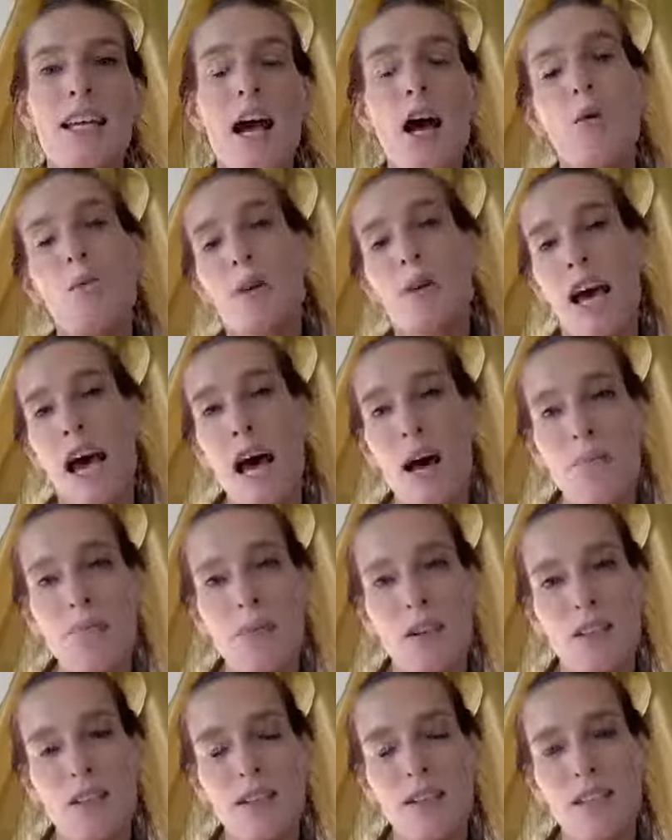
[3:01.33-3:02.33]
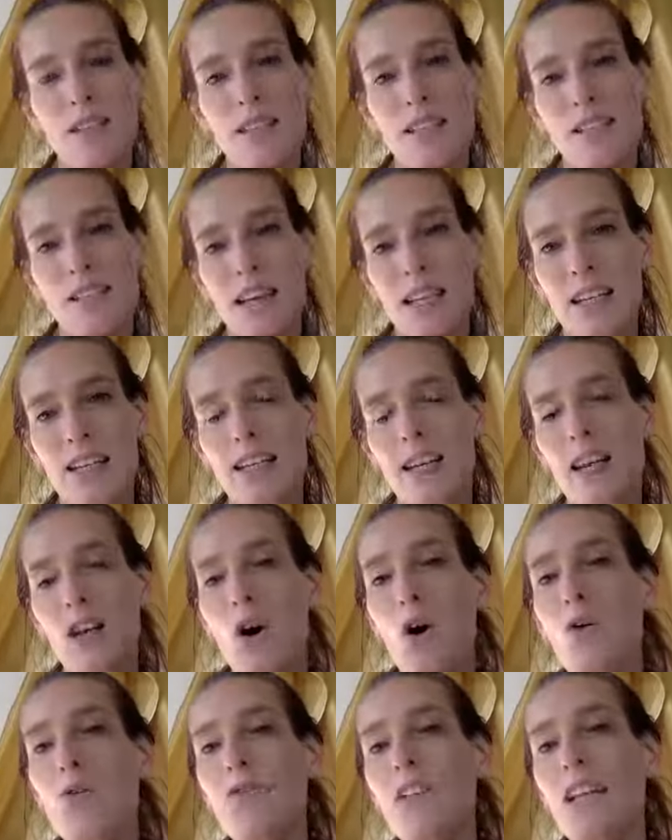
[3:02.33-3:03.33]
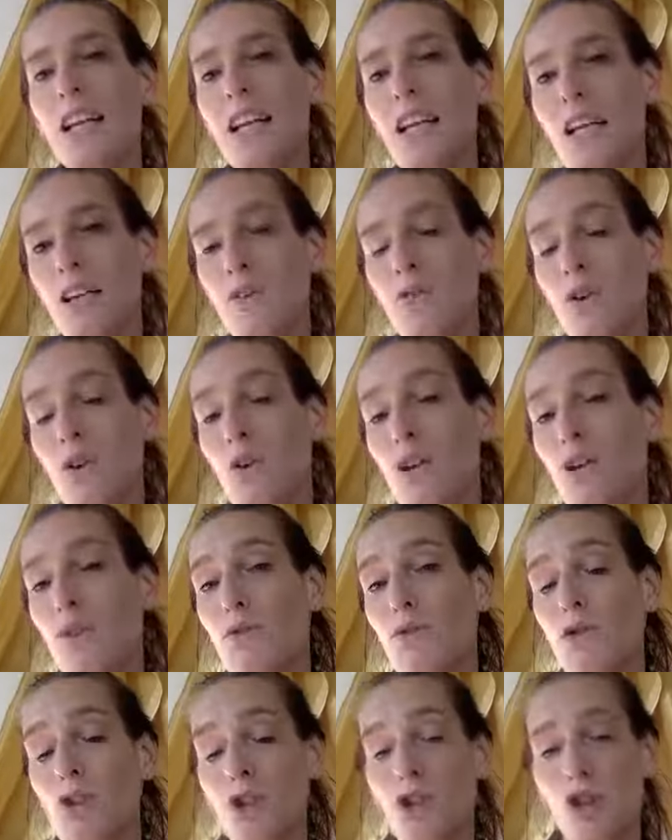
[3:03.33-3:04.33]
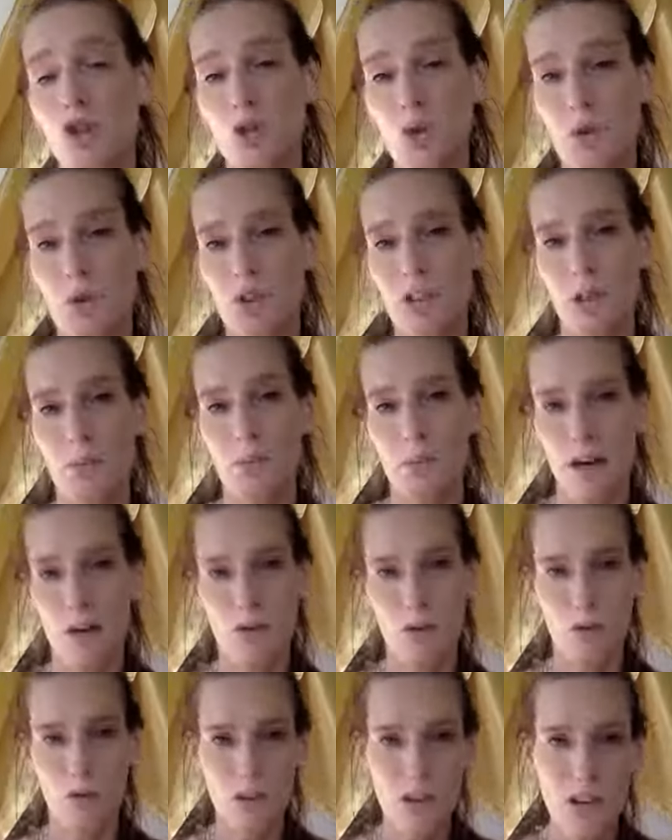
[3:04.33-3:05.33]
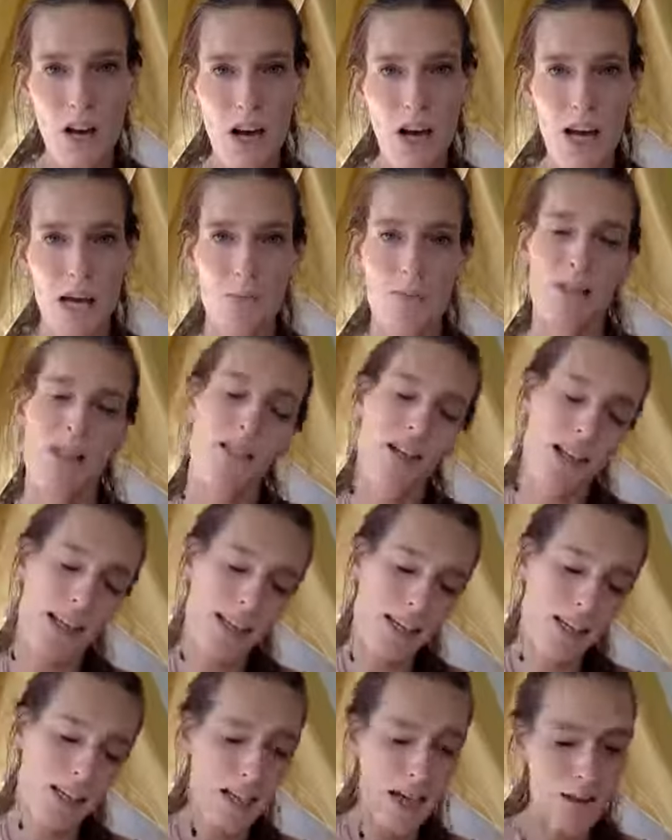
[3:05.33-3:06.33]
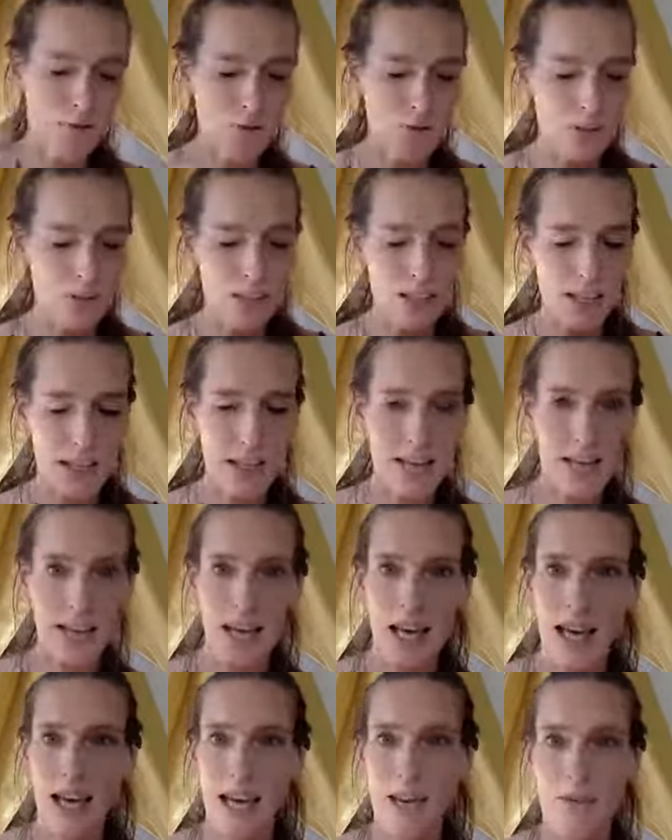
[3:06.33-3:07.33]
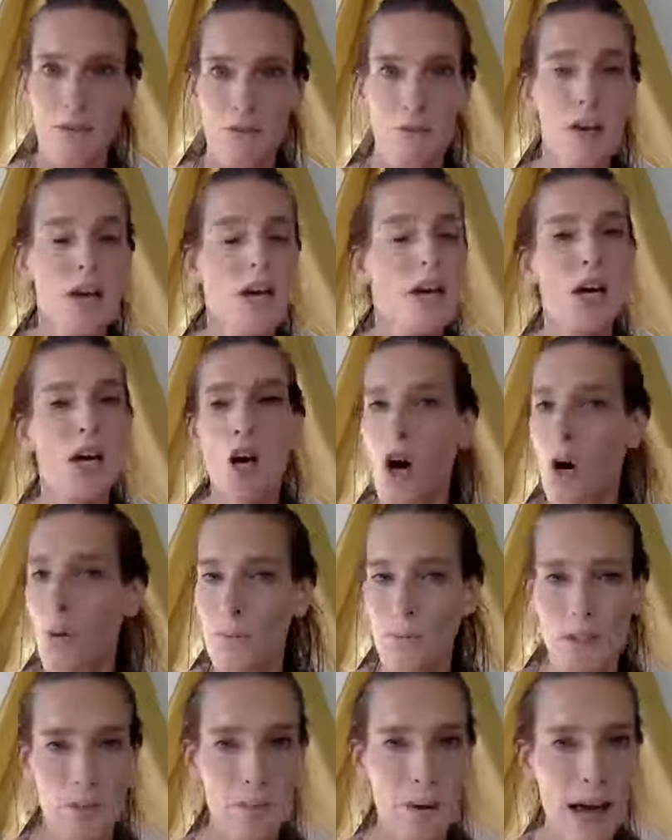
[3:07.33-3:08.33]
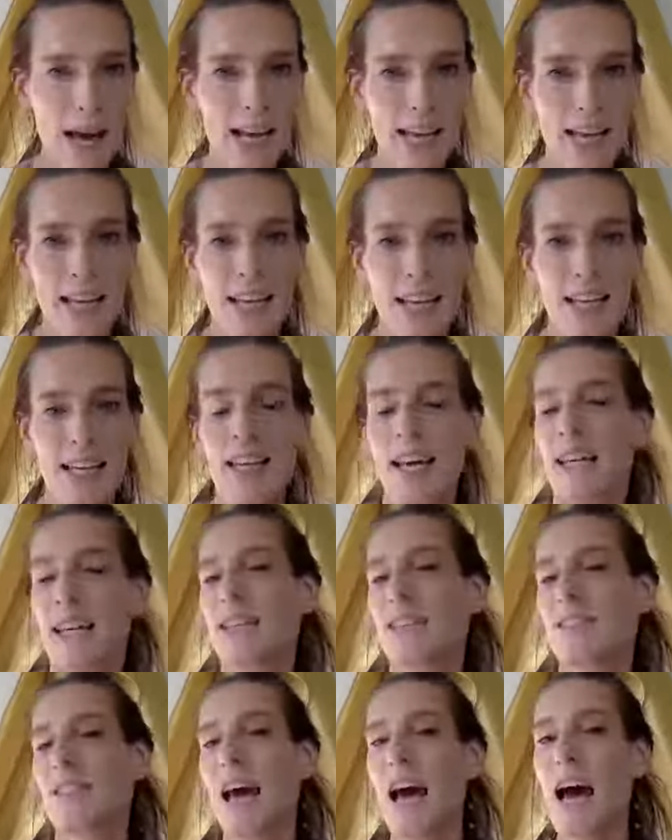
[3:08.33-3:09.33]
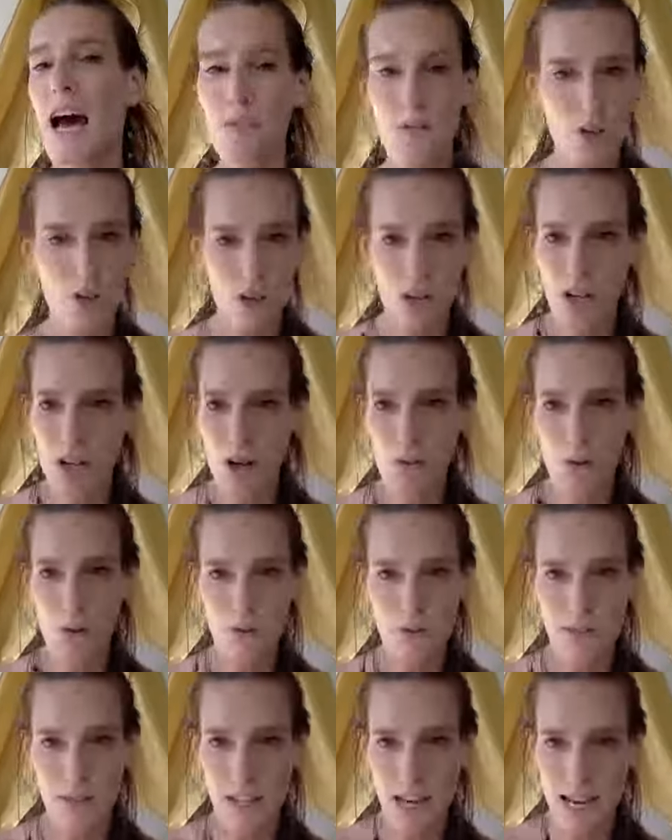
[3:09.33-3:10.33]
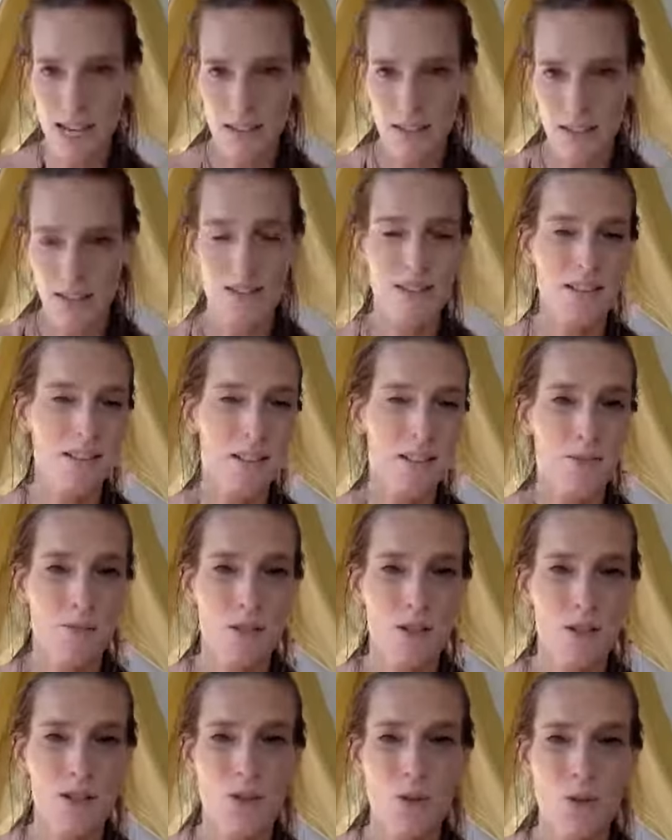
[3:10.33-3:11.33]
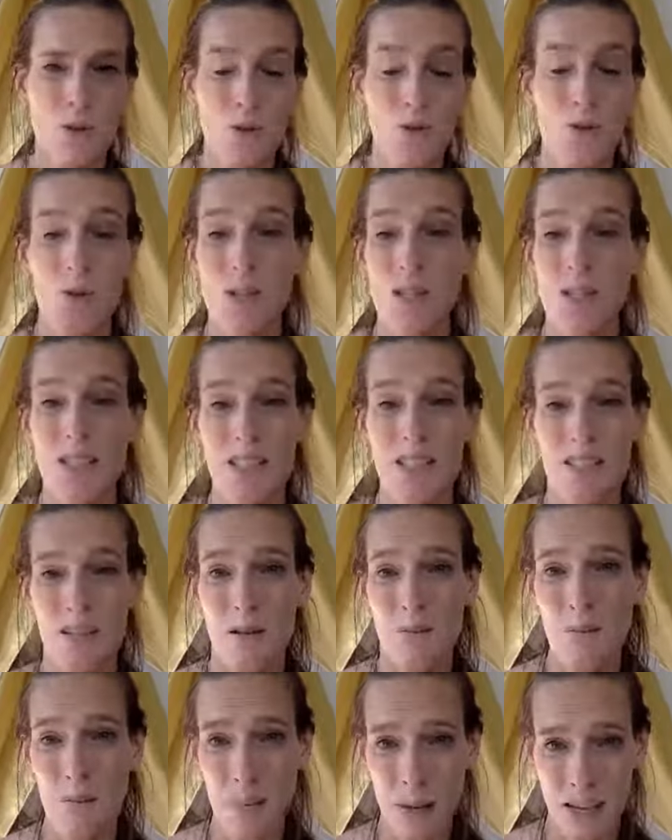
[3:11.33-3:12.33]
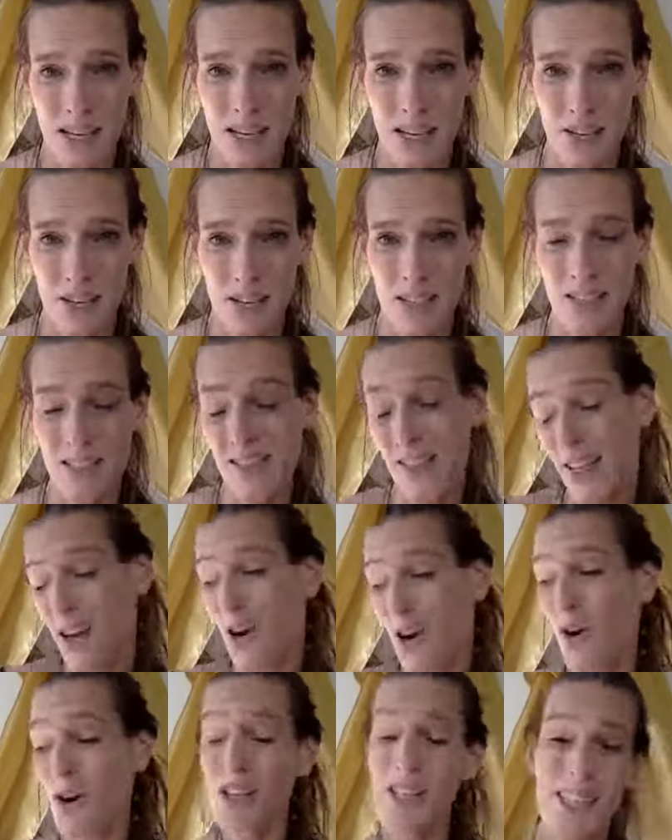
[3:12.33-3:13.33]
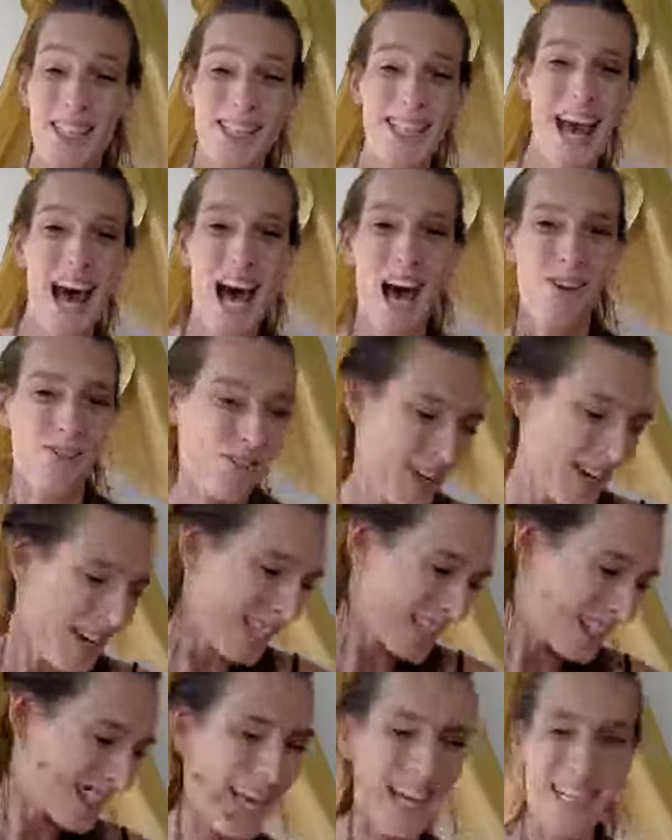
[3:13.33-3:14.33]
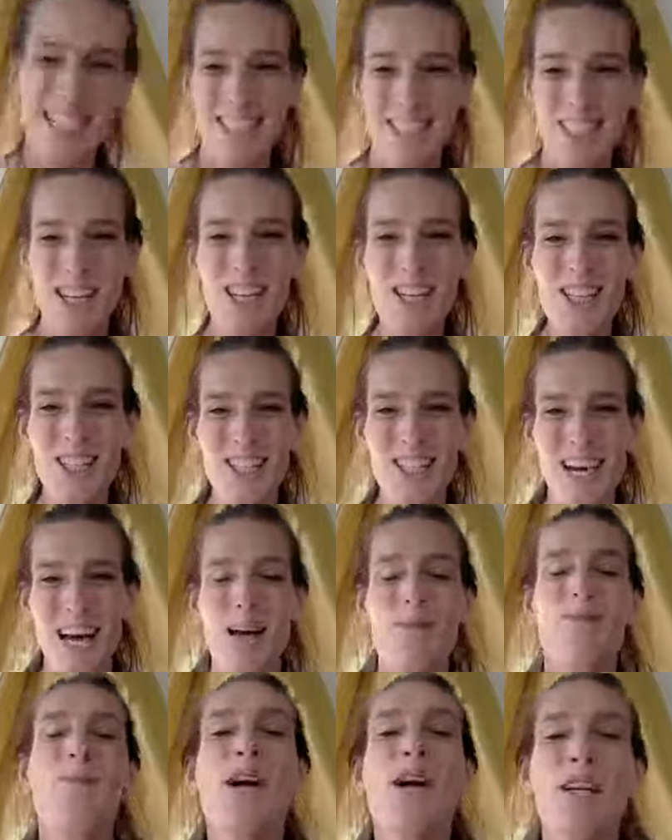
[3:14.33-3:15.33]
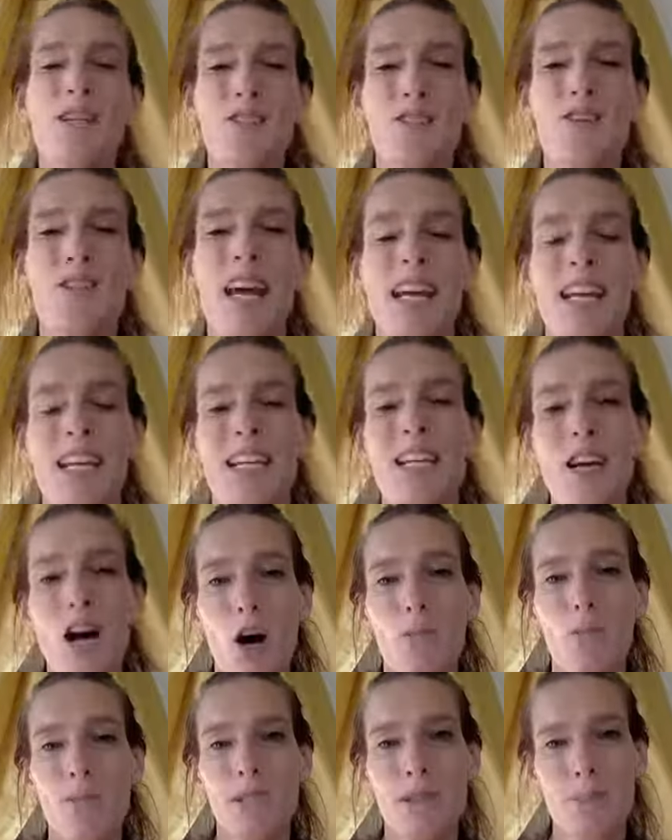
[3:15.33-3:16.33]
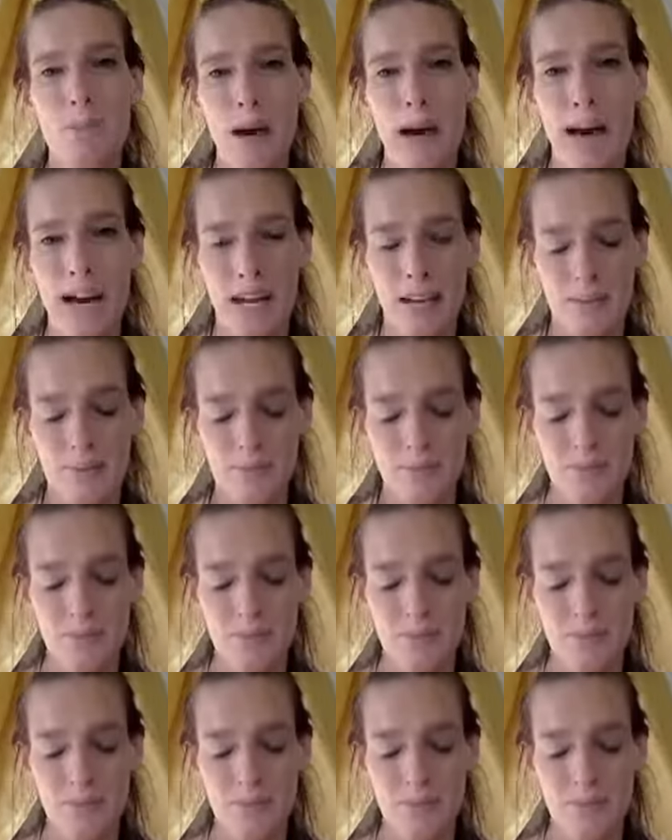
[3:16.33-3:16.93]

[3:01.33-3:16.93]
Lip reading: Yeah, what happened is that it can often lift only for a short amount of time. It's like everyday life comes back in and this afterglow of sex seems to disappear. It's like, oh, you need to have sex another time so that it comes back.